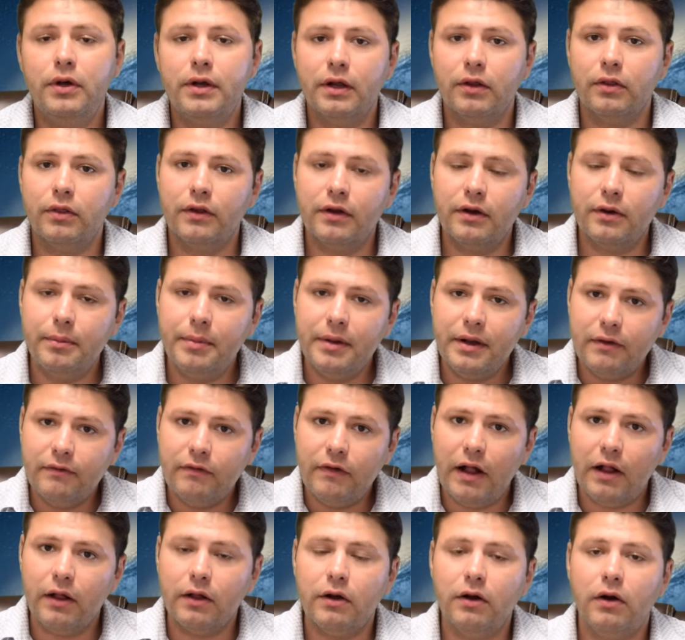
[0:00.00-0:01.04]
put a little bit
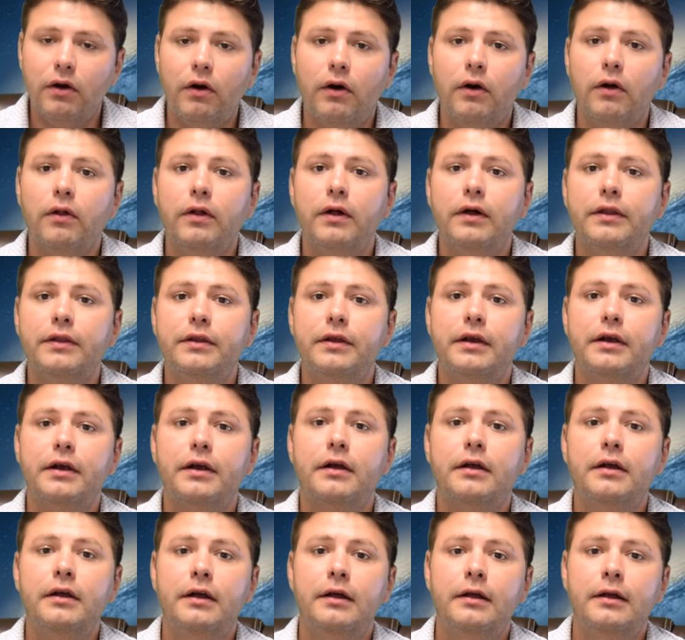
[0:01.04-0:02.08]
of alcohol on
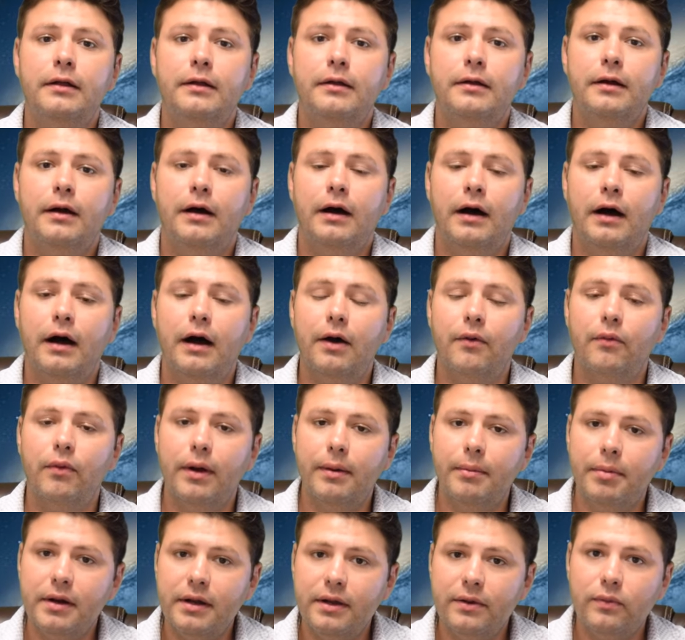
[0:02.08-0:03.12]
there,
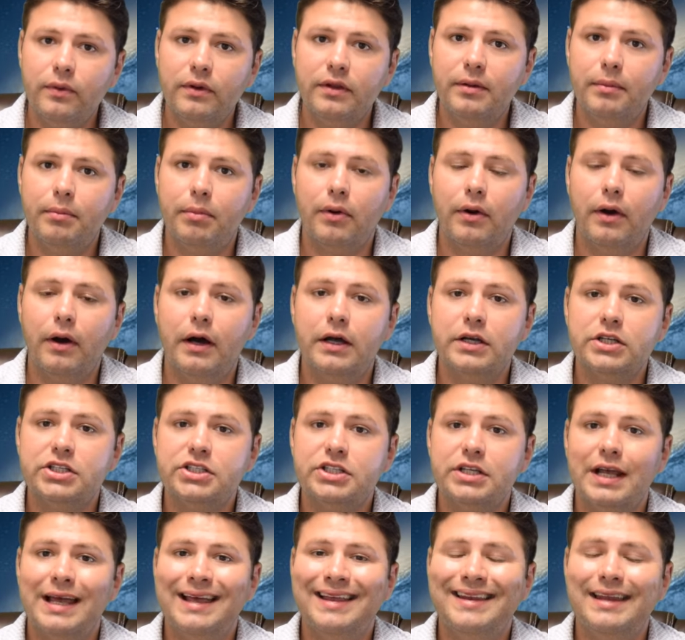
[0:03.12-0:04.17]
rub it in with a
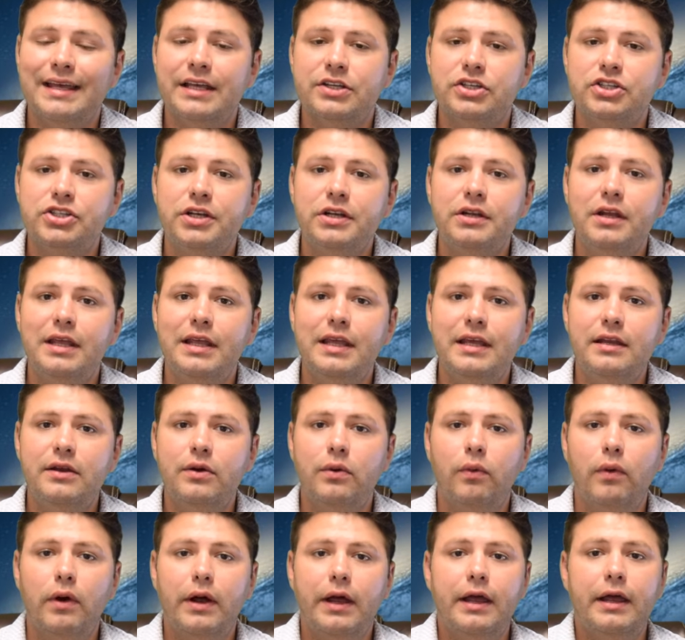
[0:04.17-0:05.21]
brush, and it should
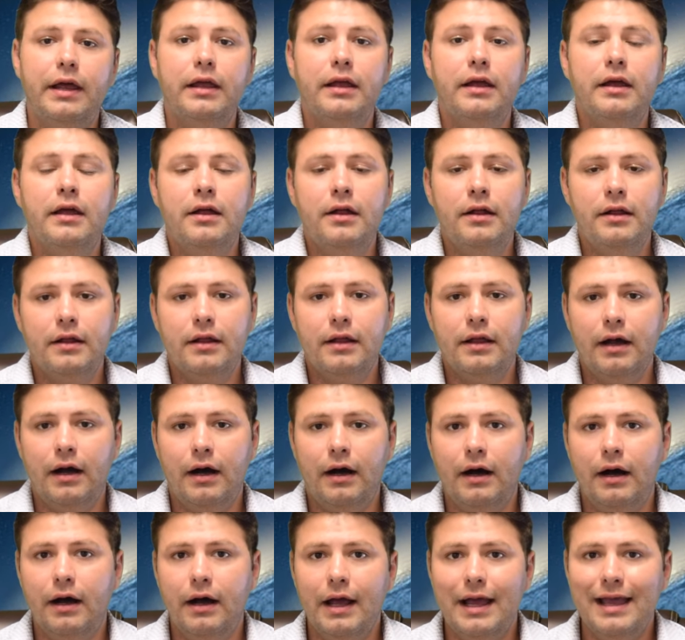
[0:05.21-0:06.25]
eat away
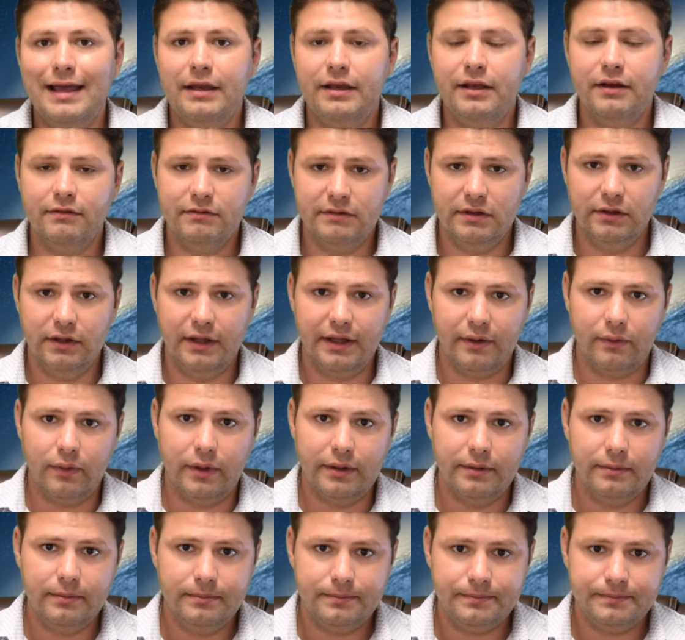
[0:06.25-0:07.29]
any of the
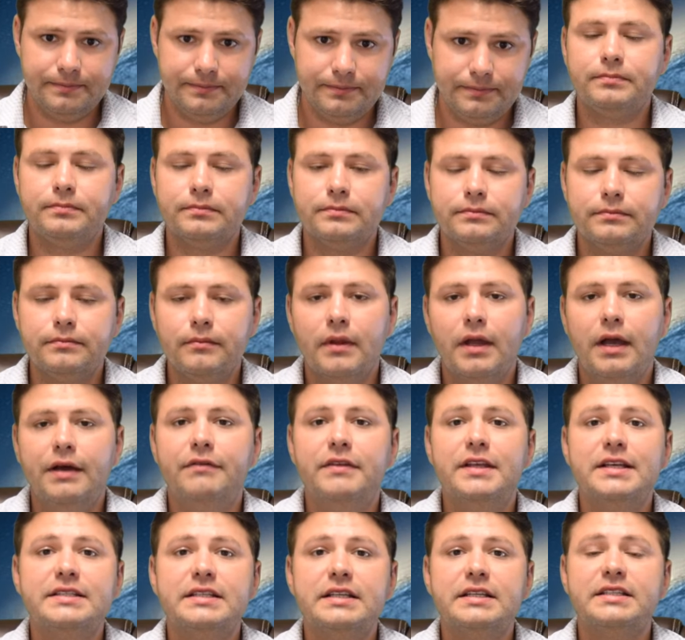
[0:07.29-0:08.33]
liquid.
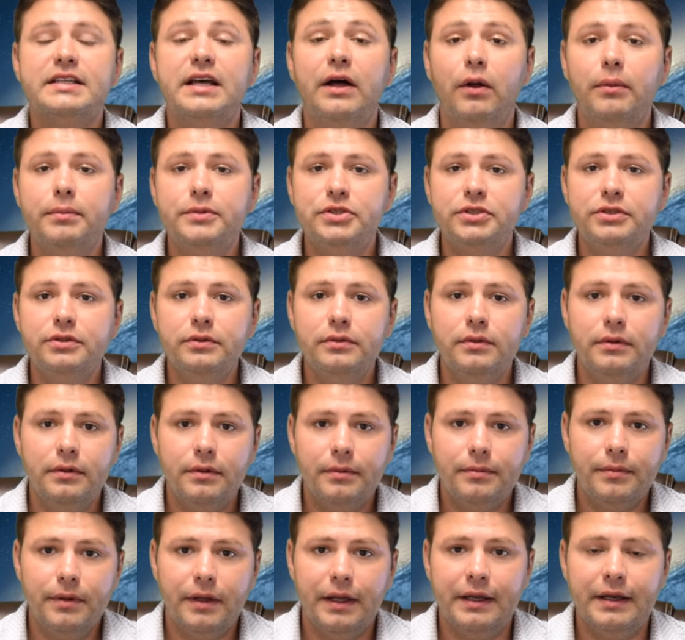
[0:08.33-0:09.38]
If this has helped you
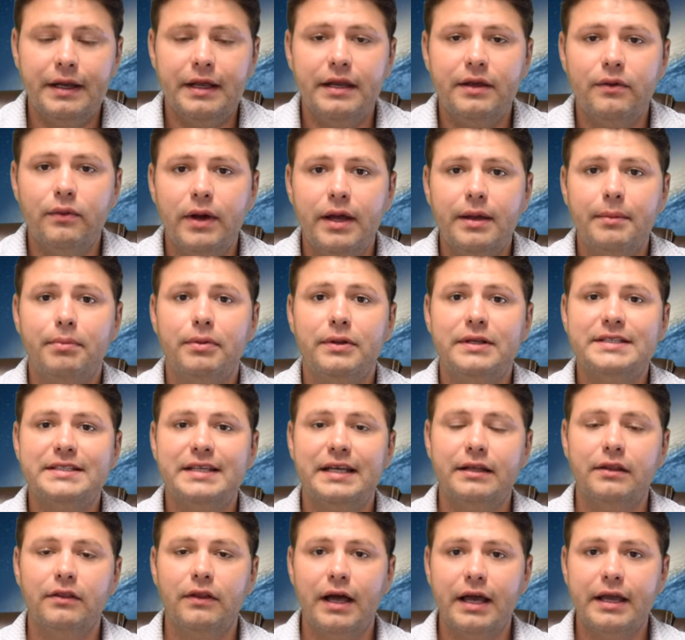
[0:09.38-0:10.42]
in any way,
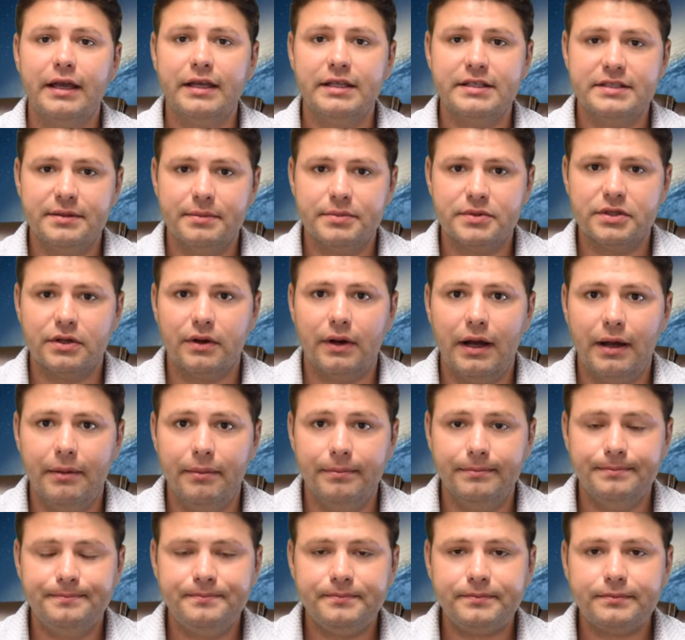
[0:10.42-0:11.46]
please hit like and
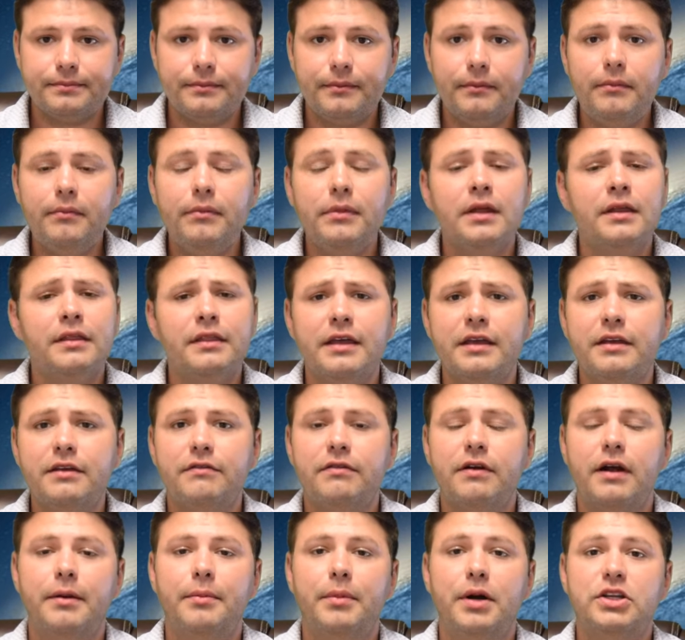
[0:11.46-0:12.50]
subscribe. Thank
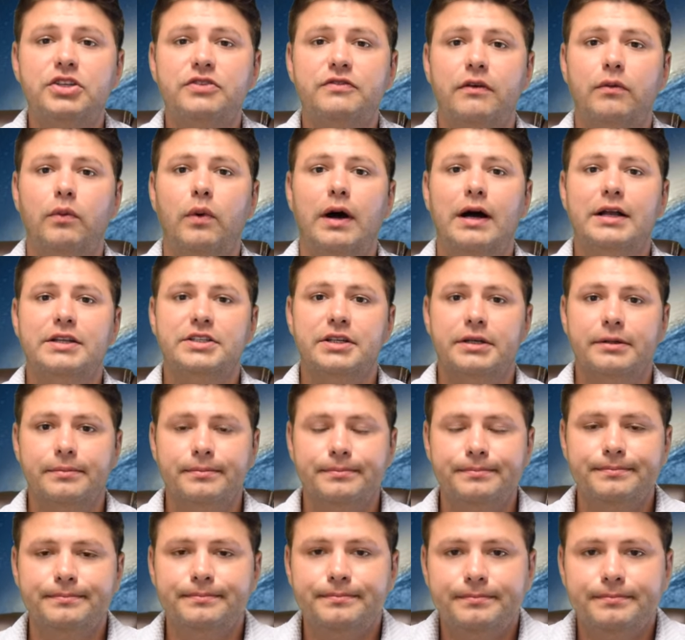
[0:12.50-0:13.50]
you very much for watching.